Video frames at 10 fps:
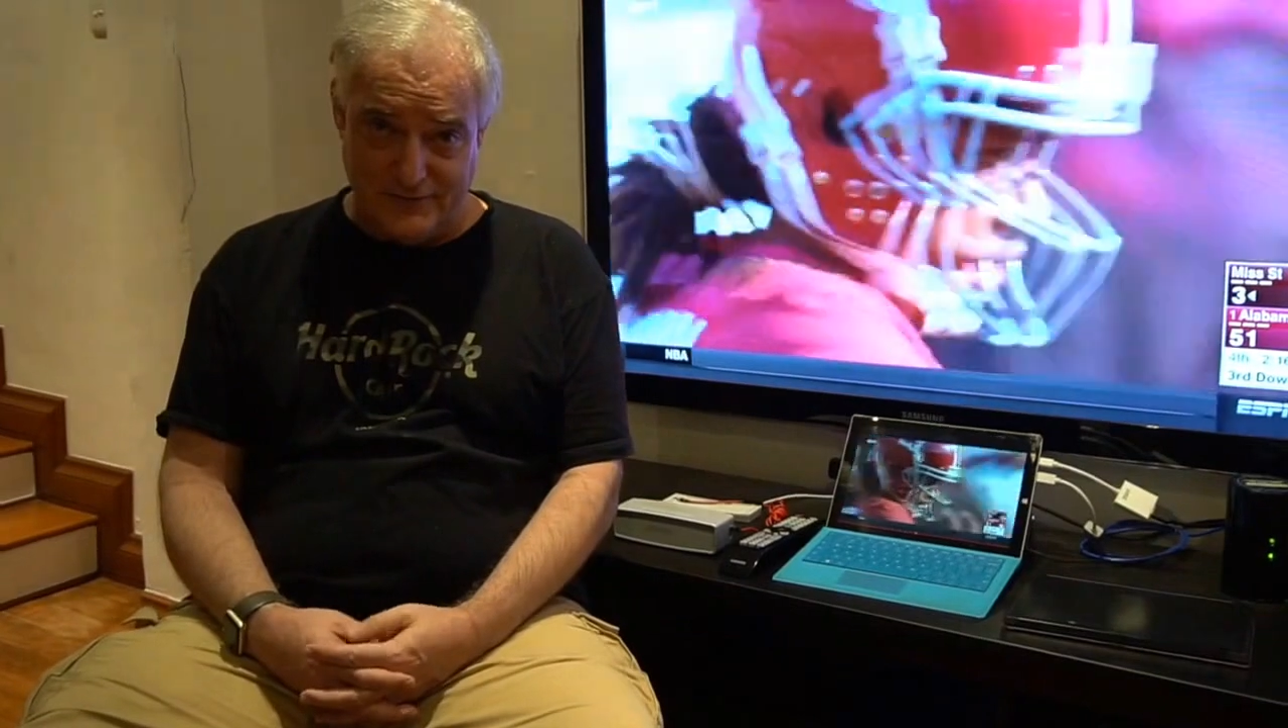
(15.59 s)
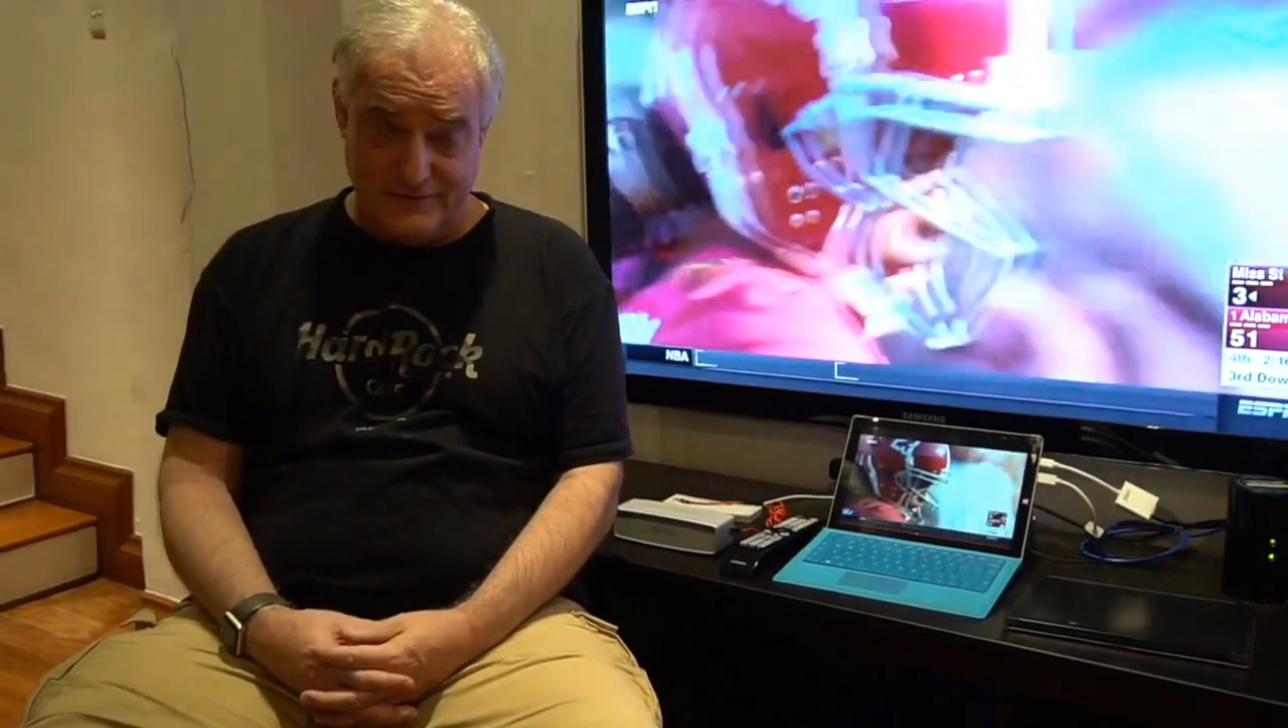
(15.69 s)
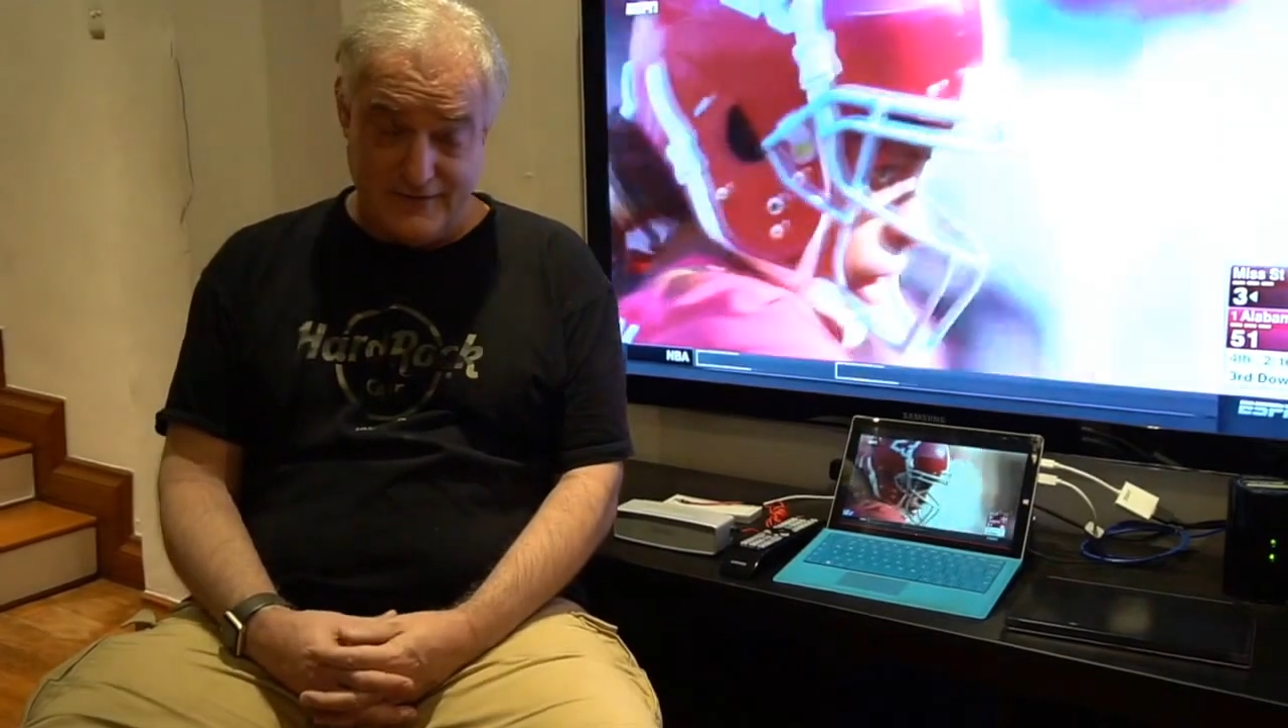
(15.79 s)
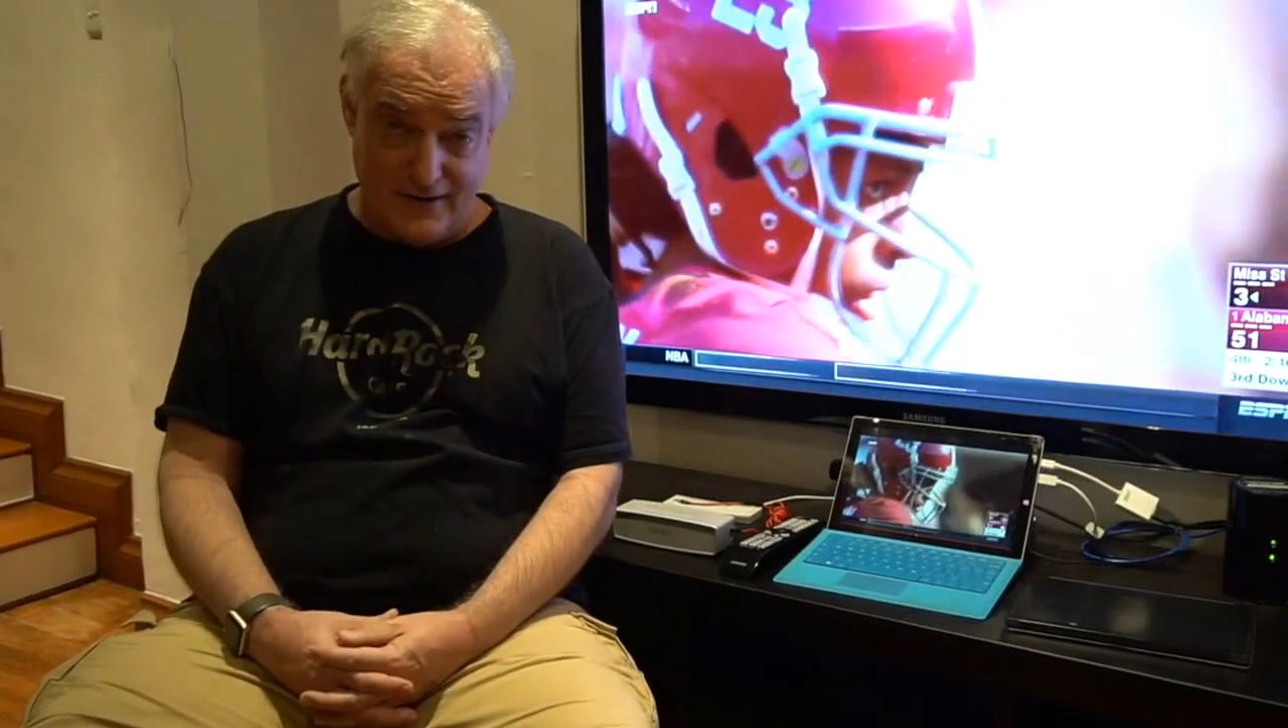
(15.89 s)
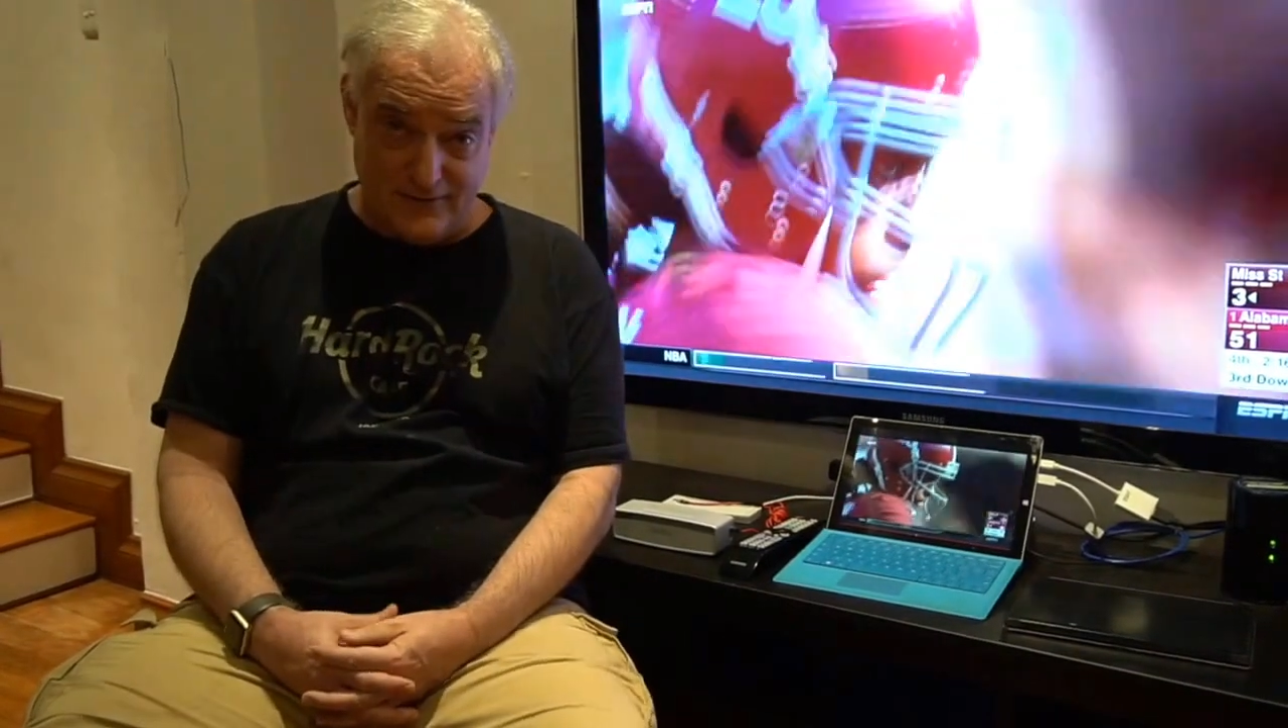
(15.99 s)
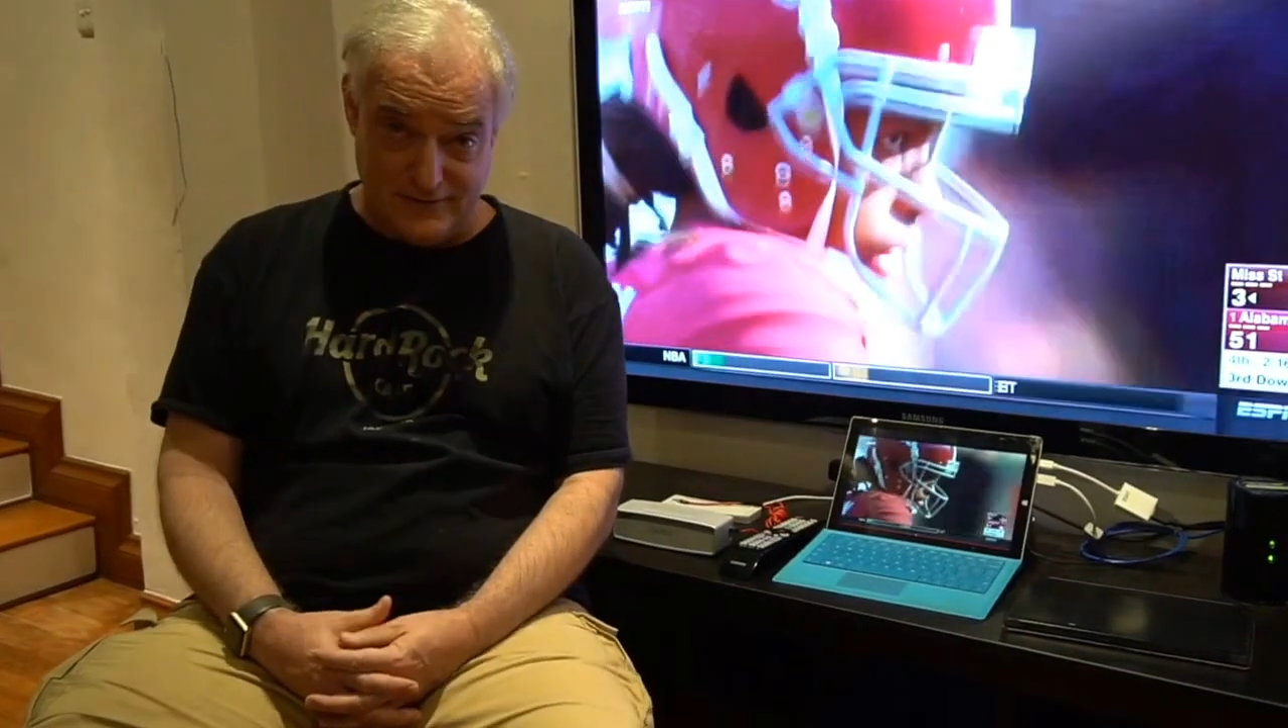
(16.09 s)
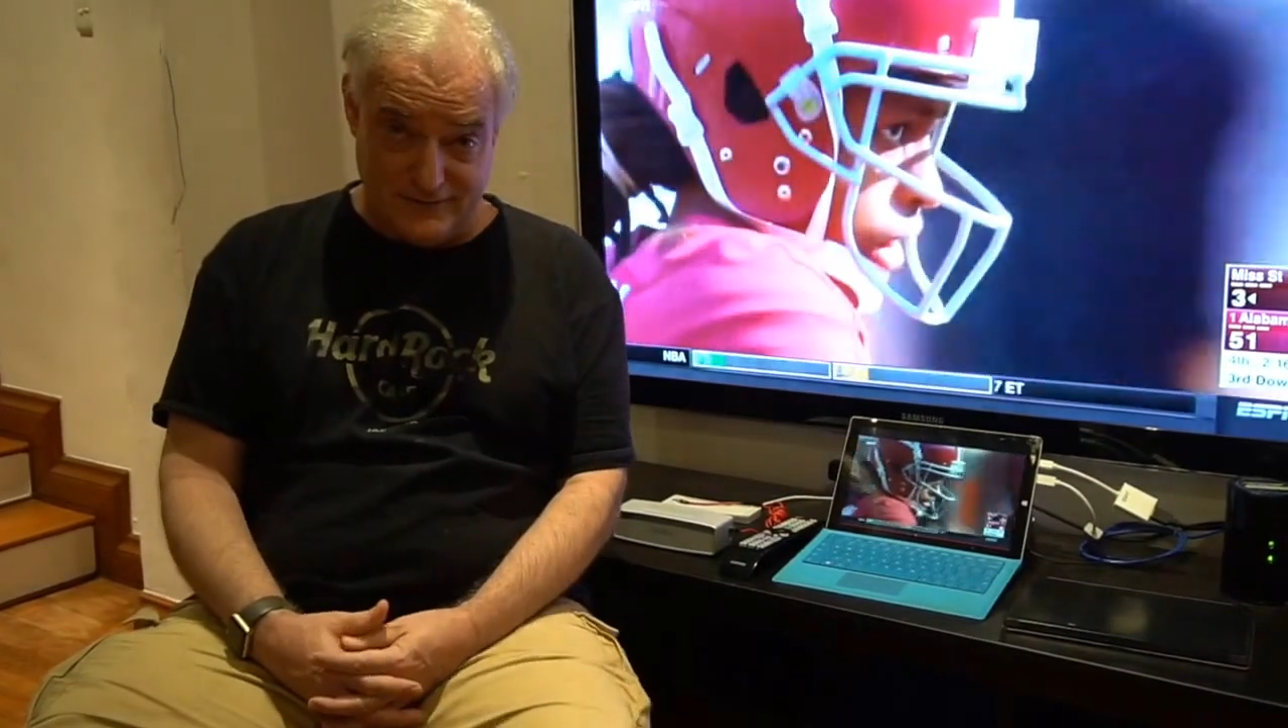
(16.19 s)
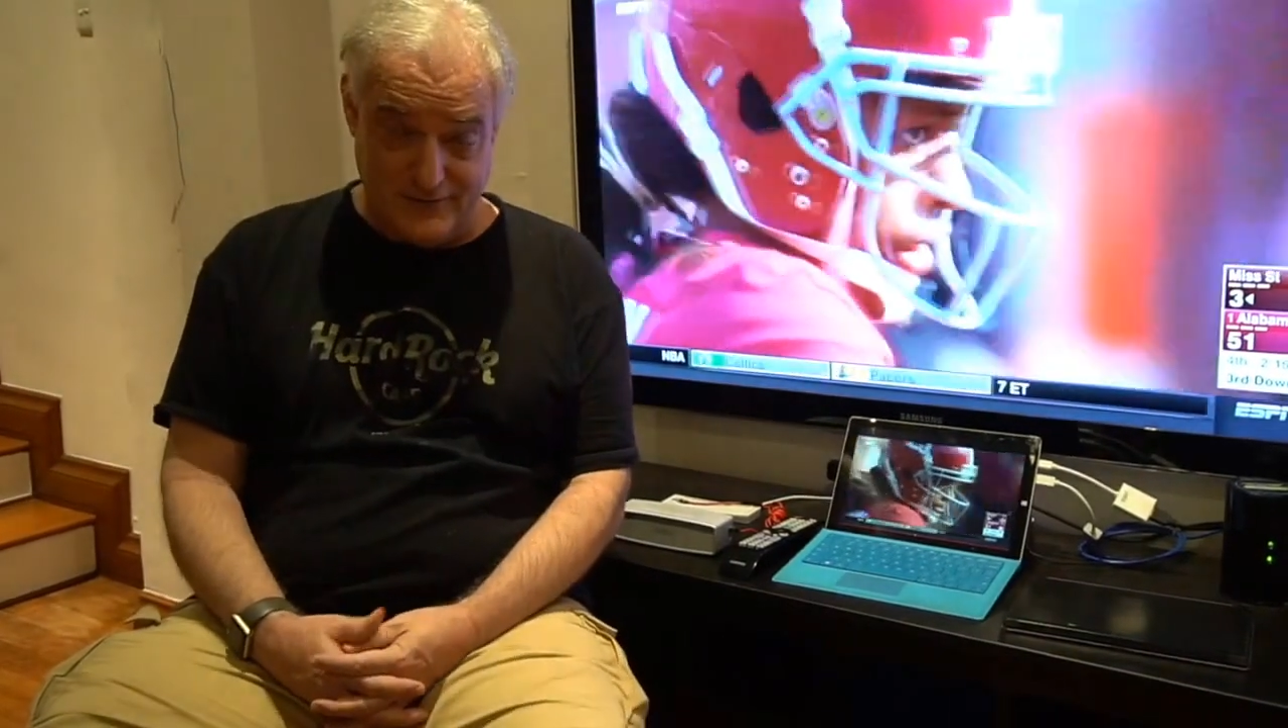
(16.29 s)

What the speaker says: entirely